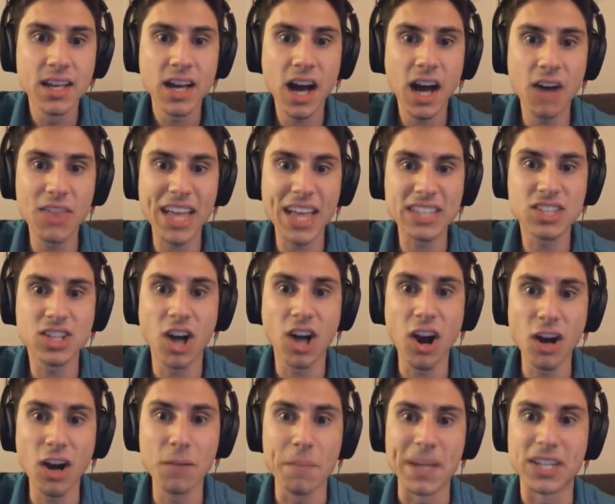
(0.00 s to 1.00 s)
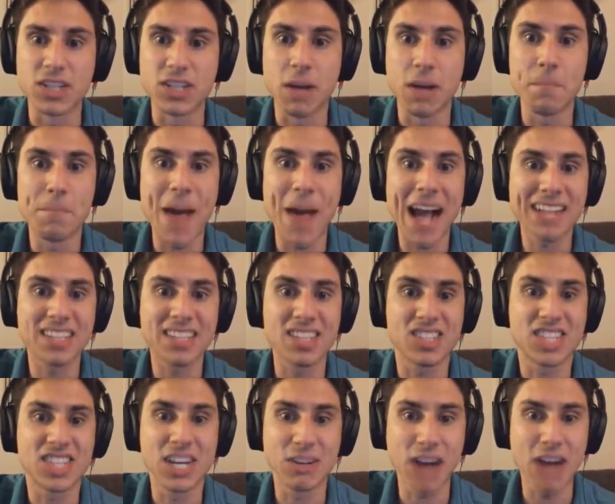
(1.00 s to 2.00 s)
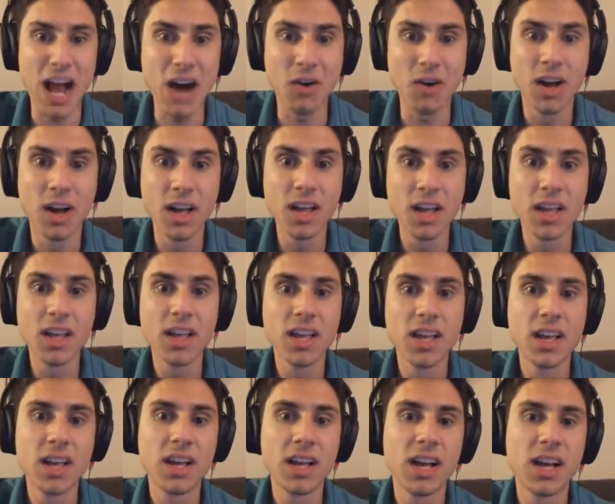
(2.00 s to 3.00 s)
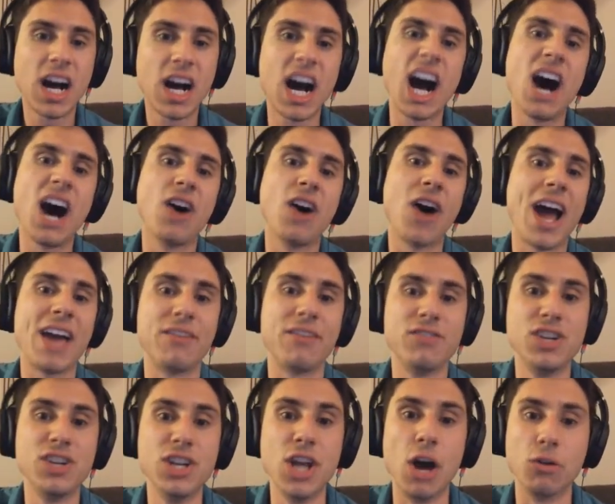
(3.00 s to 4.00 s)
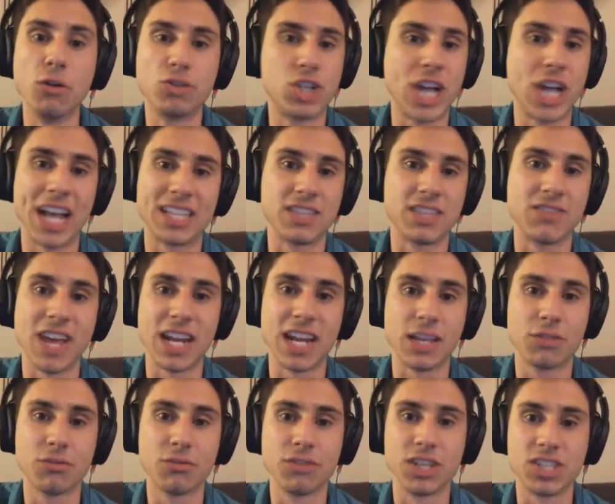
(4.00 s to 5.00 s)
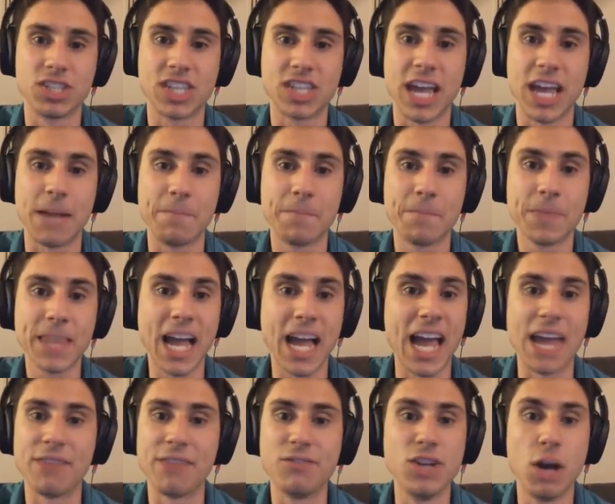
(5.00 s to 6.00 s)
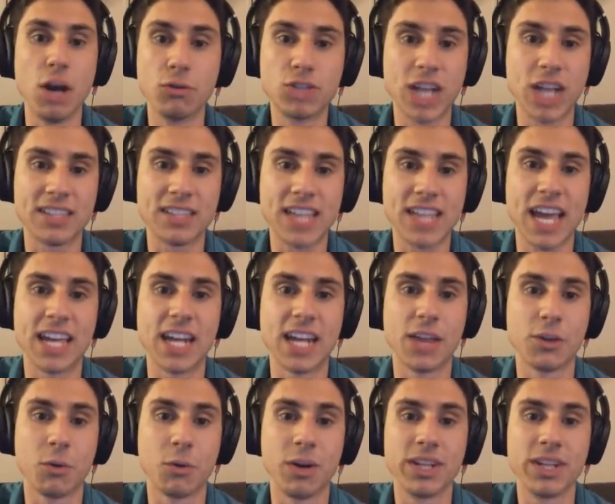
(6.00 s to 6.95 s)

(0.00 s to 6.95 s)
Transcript: Oh, that's garbage. I'm back to zero? Oh, I have no chance of getting through this game. I have no chance. Hey, another one.